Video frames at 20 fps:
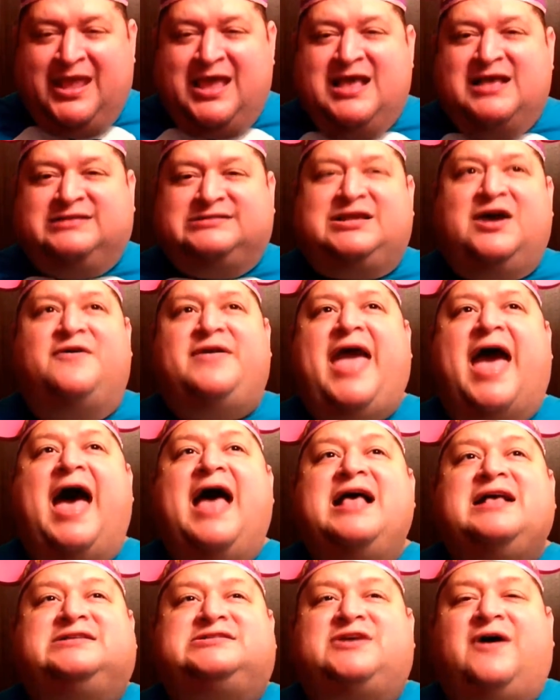So yeah,
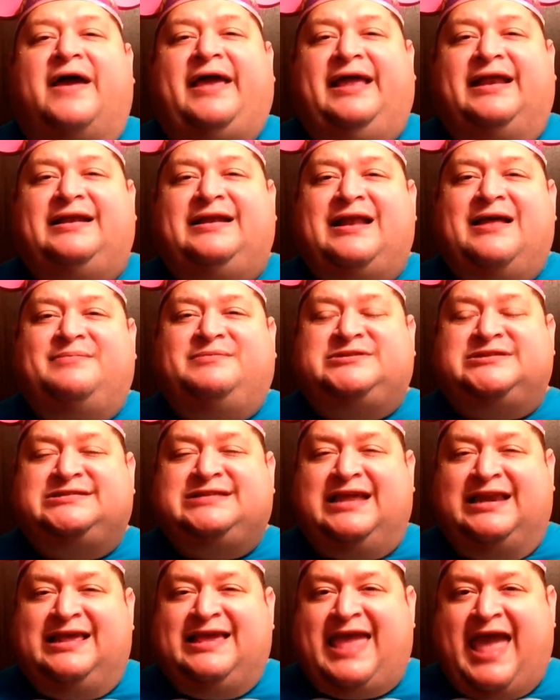so I ended up just
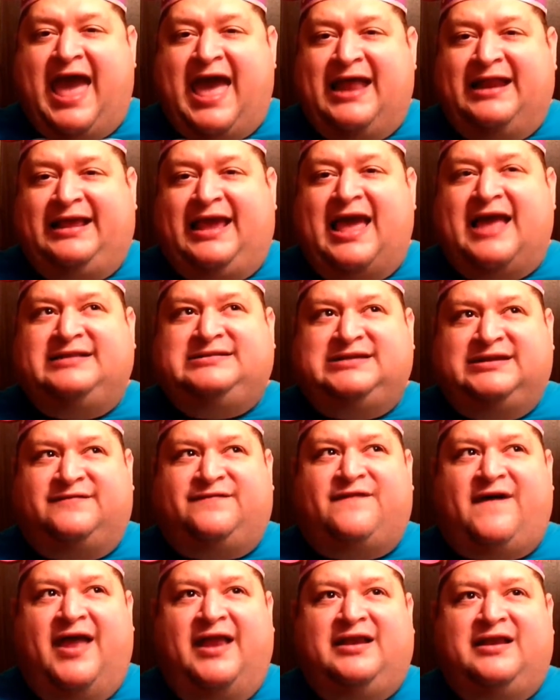getting Catty. I did
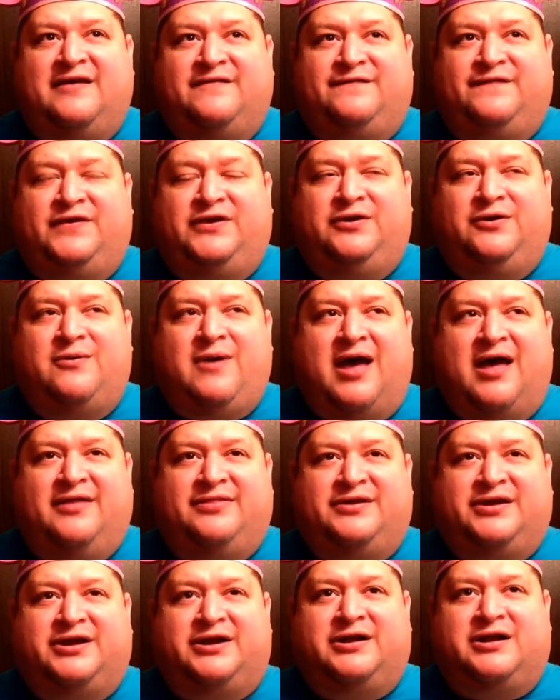find a few
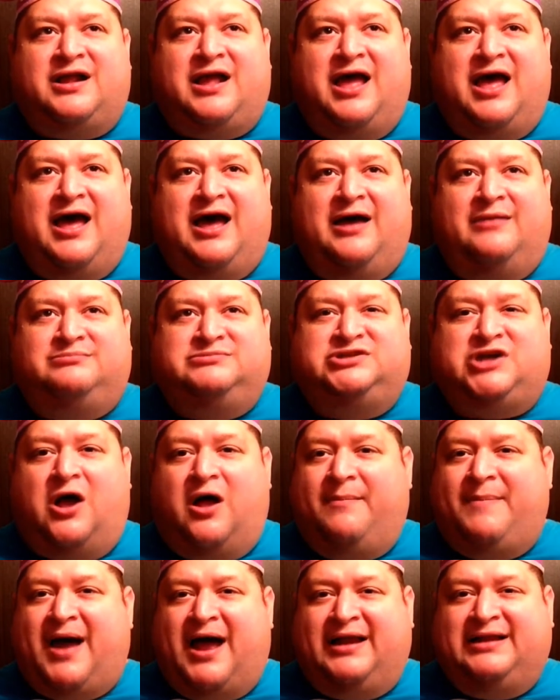other doll
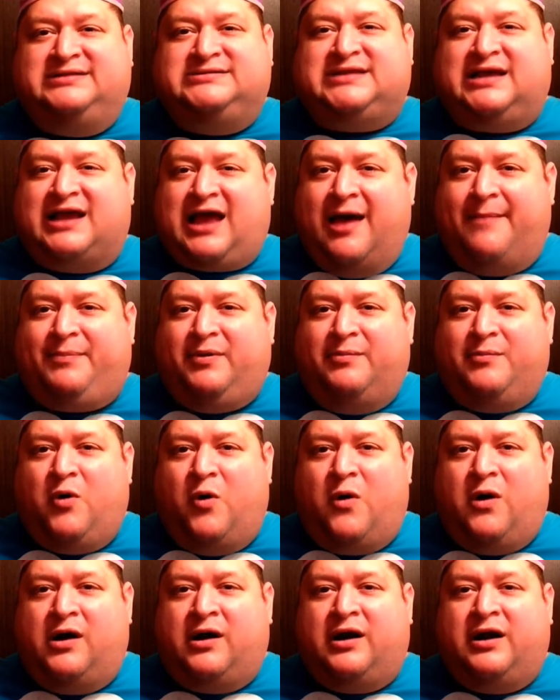bodies, a couple
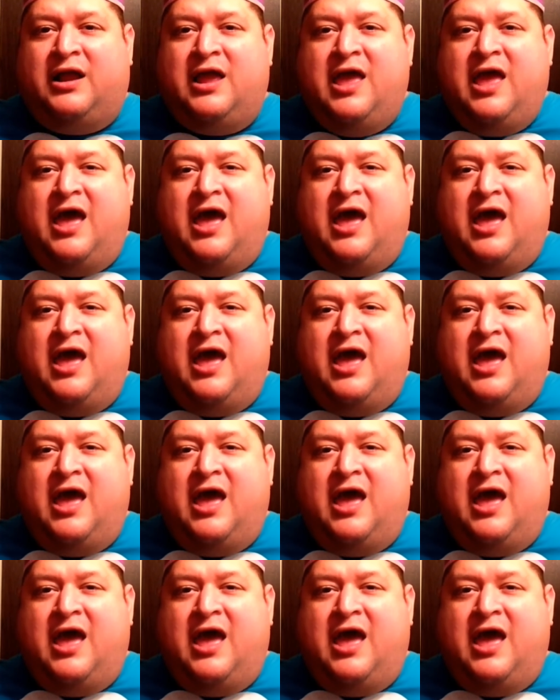more.